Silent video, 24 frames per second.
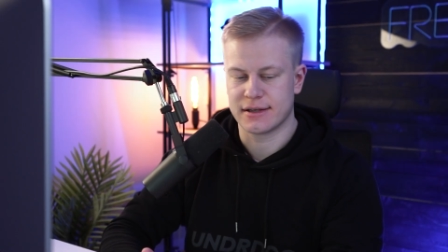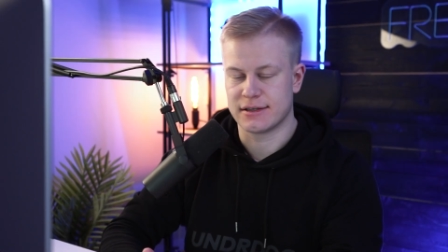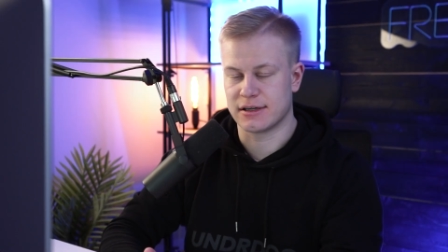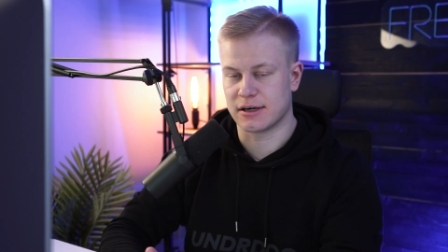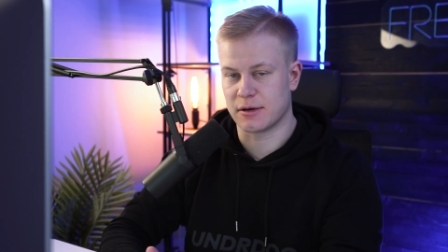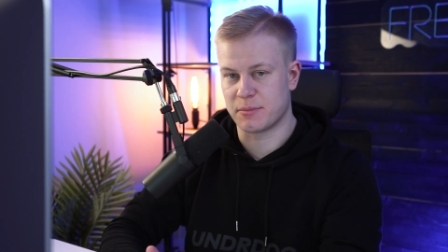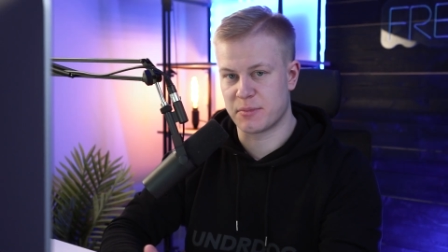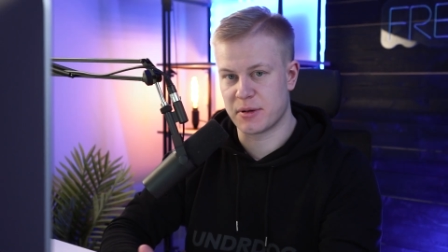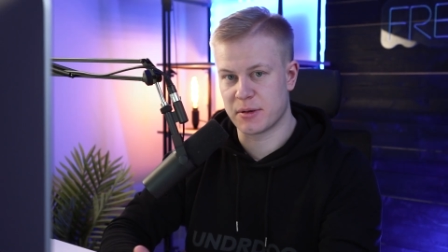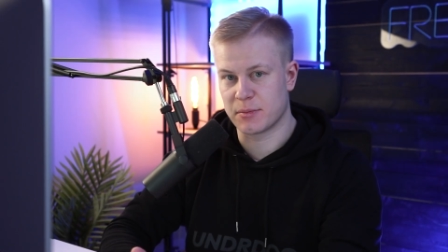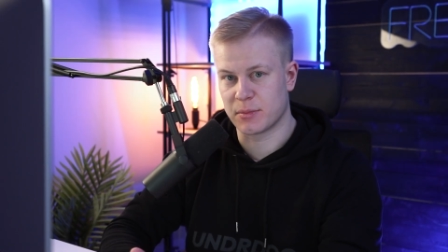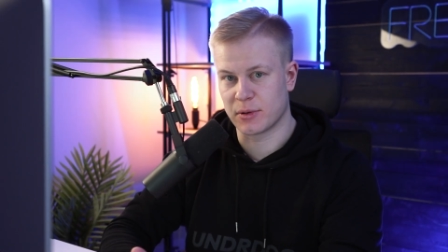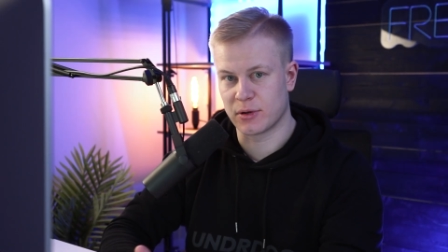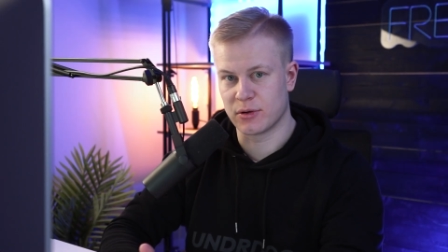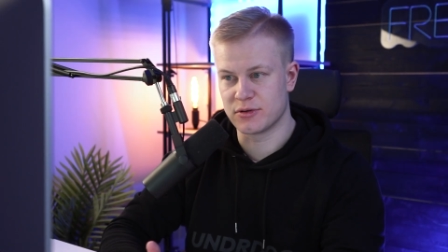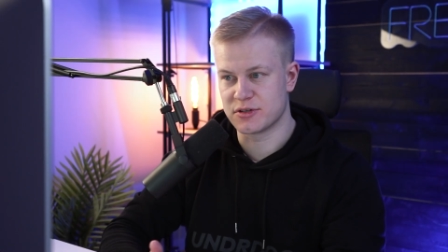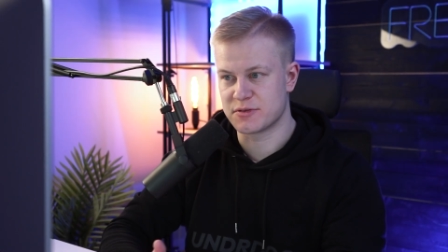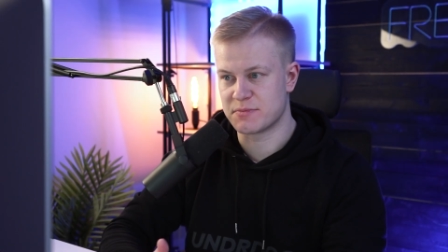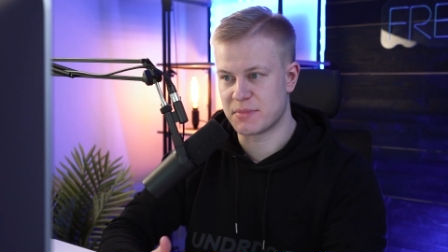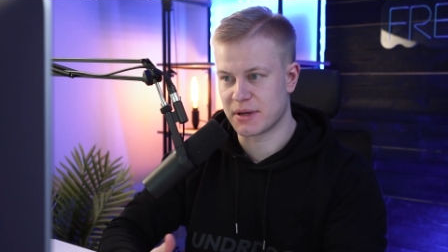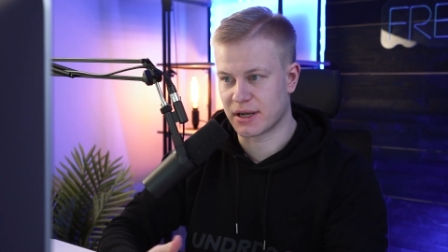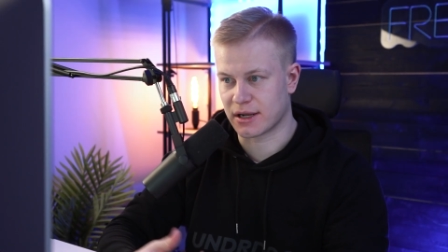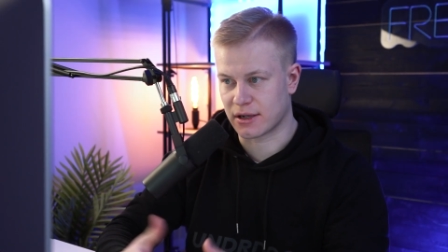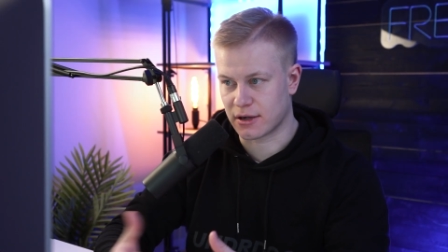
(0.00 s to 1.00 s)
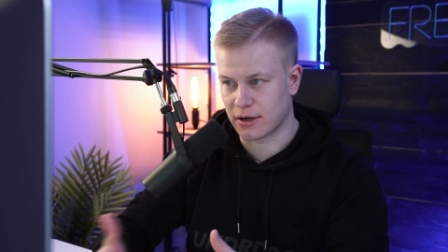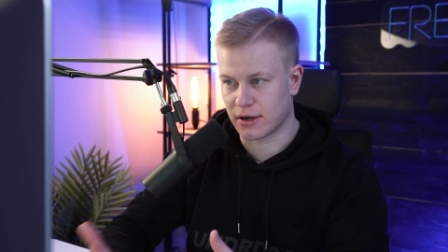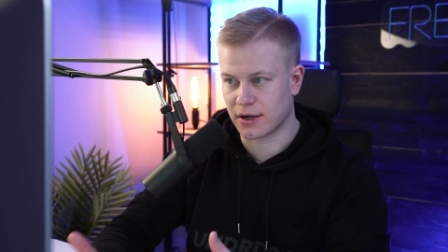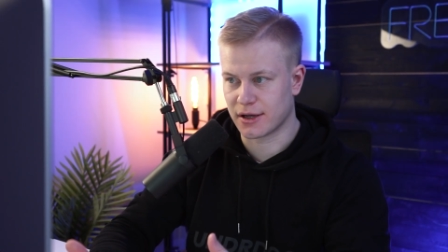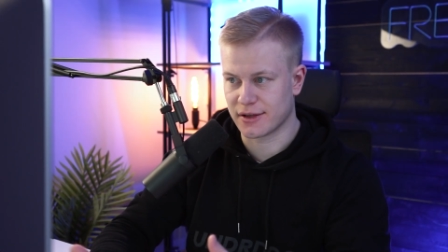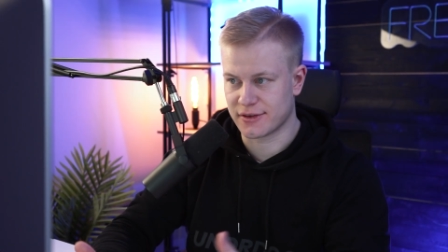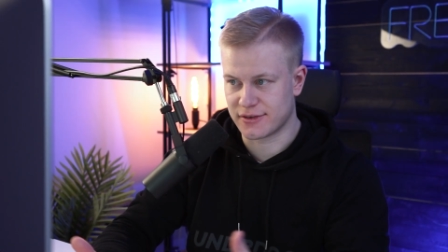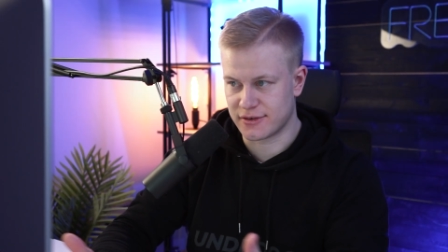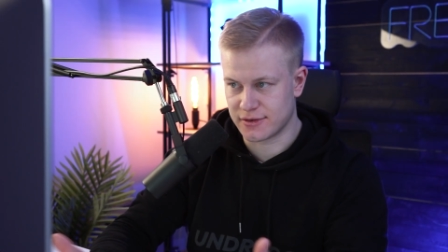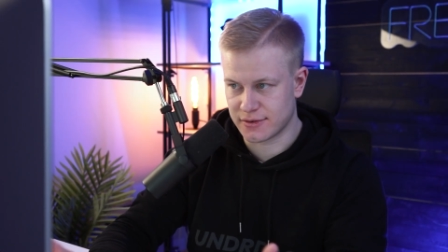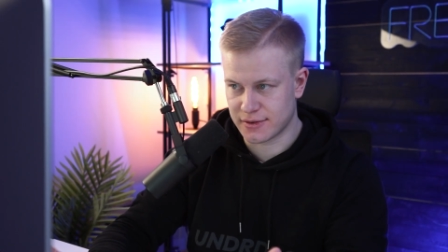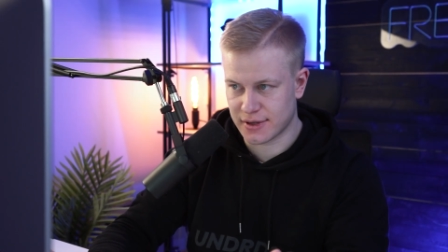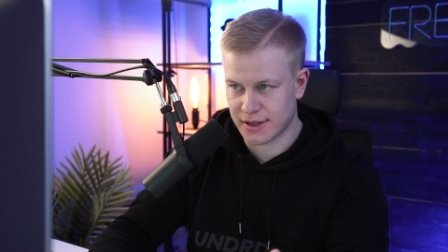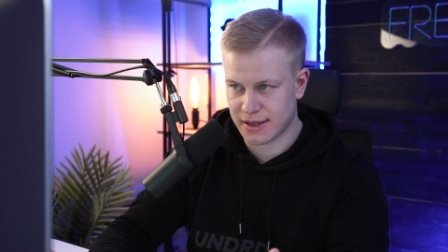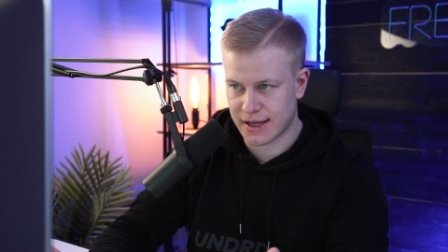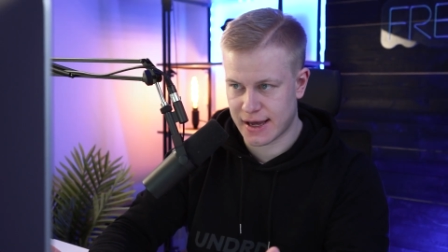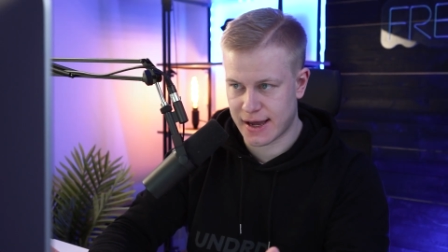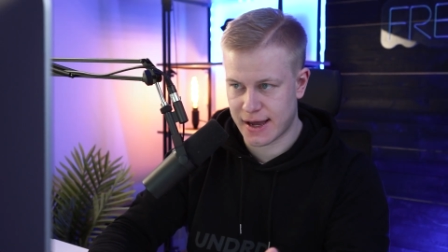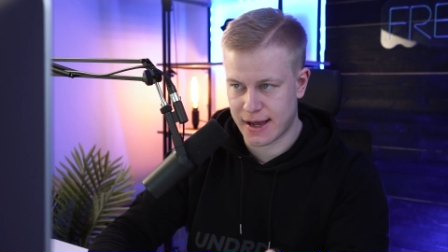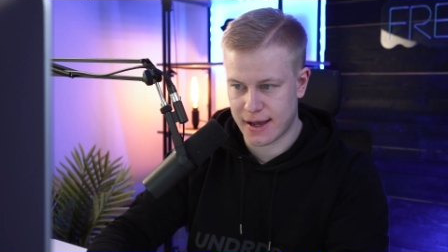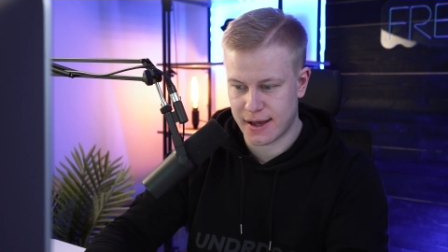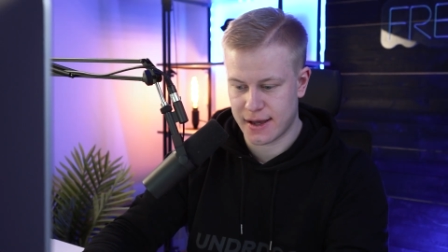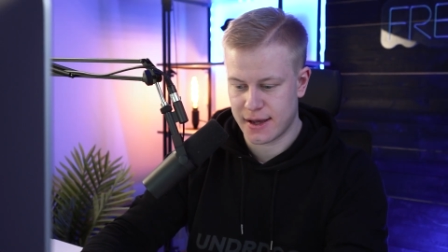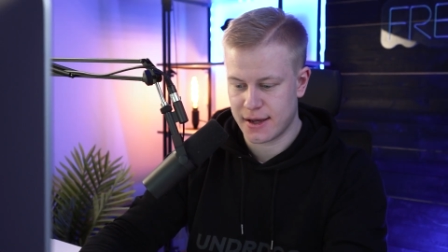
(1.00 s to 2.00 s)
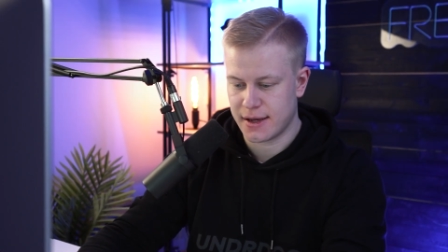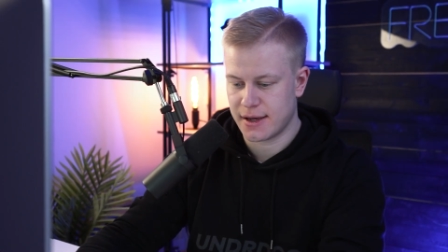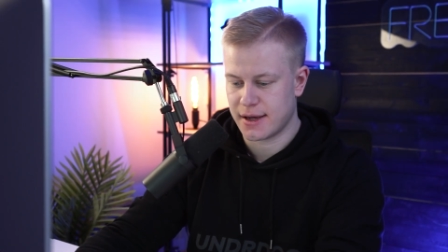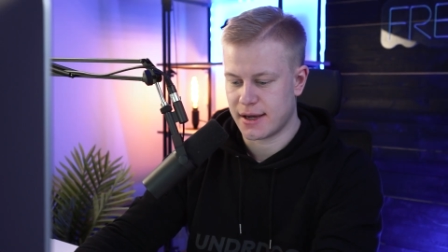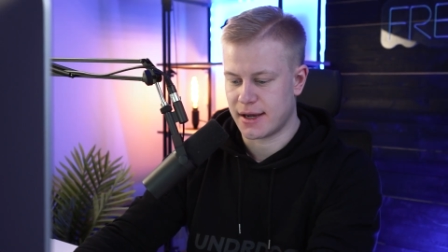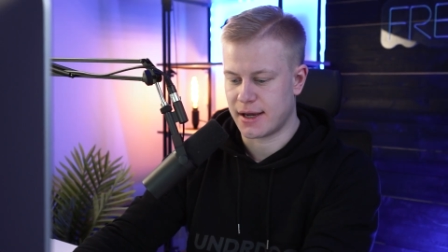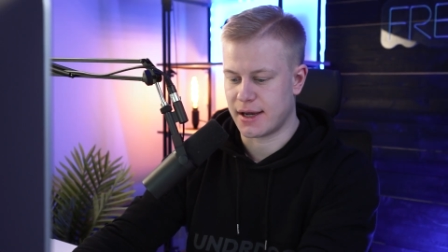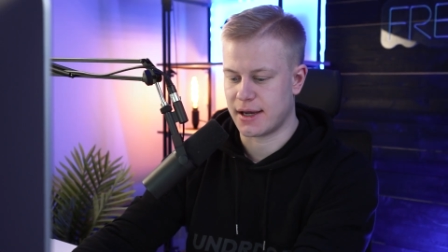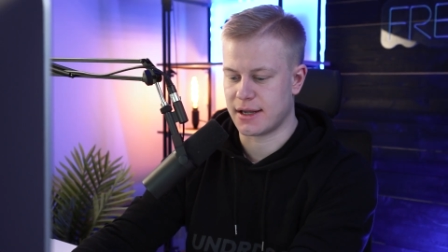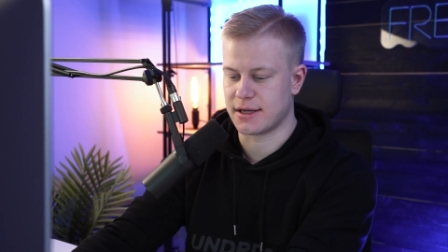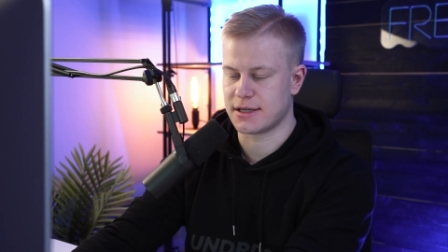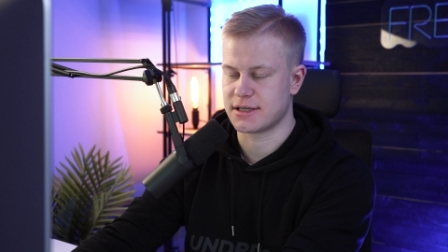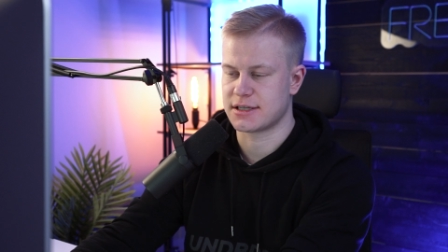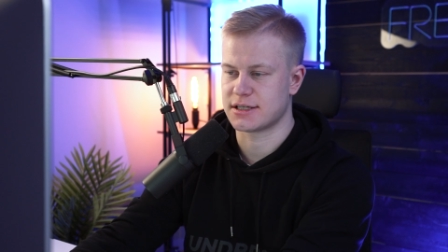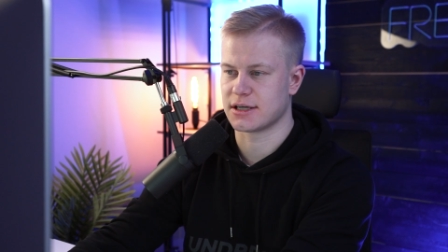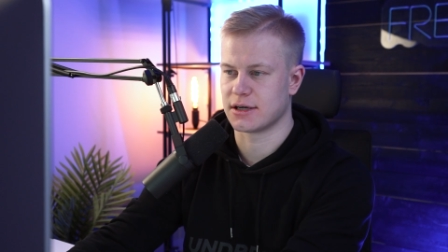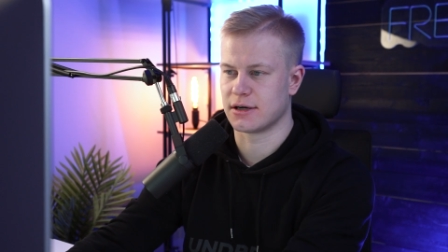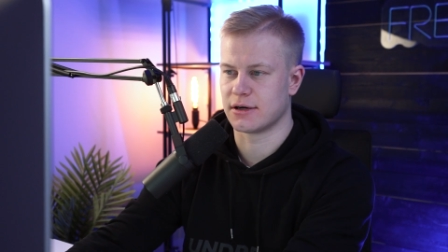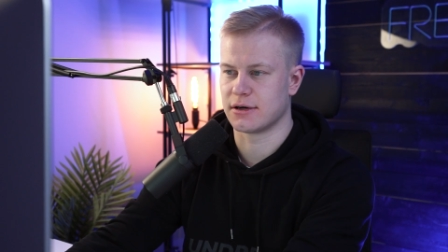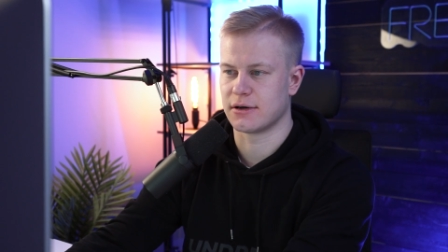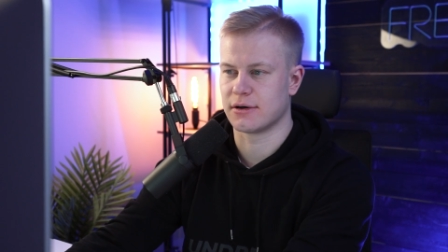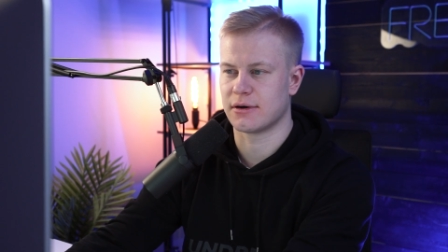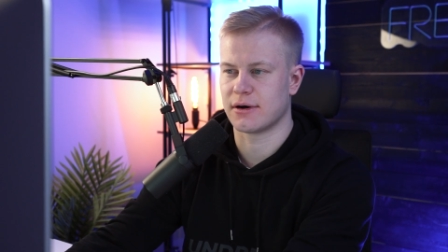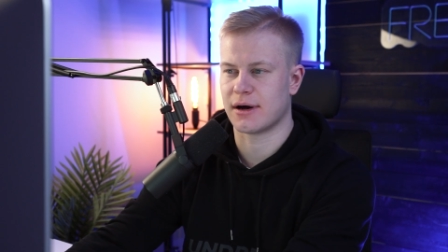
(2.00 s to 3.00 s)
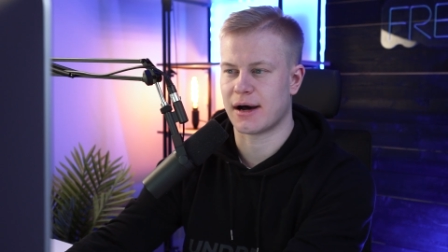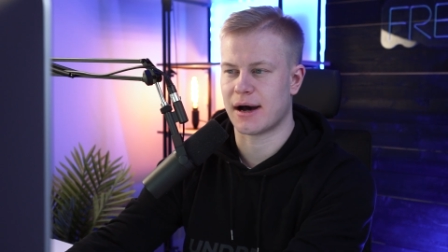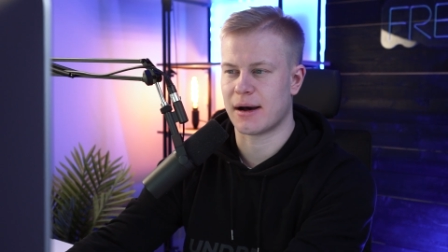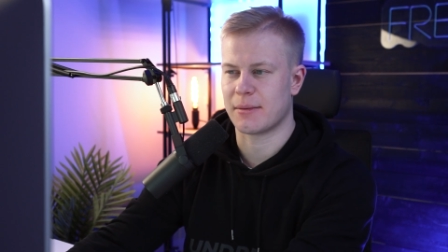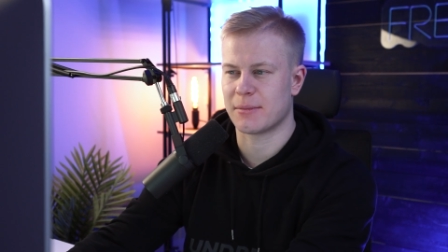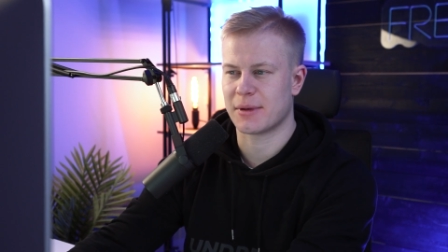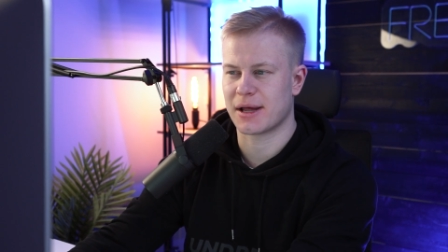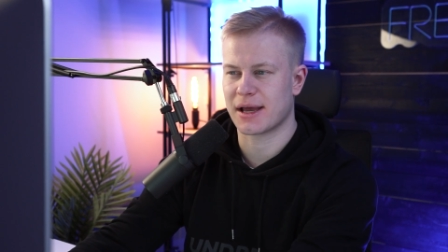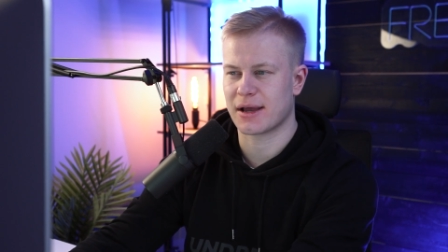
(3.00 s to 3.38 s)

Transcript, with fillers: There are people who's been caught doing that. And so I'm